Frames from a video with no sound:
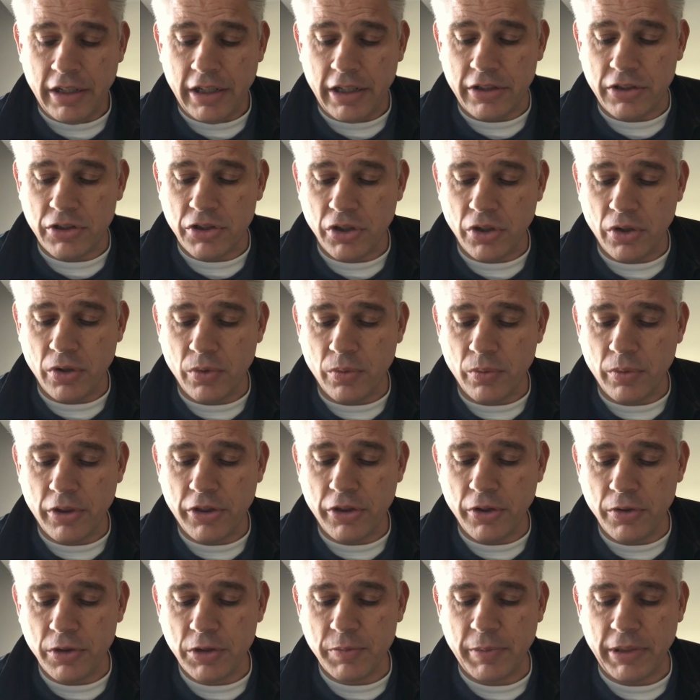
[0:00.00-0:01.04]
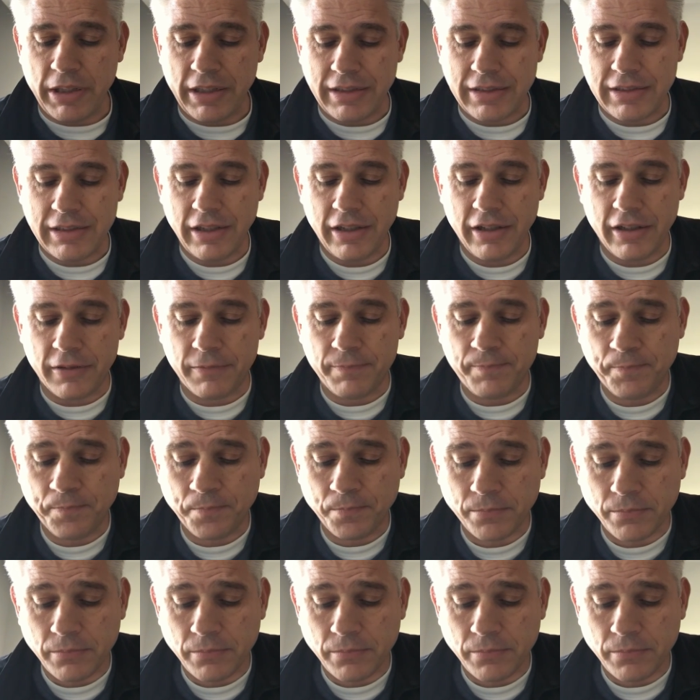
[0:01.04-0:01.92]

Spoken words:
And so with those being said,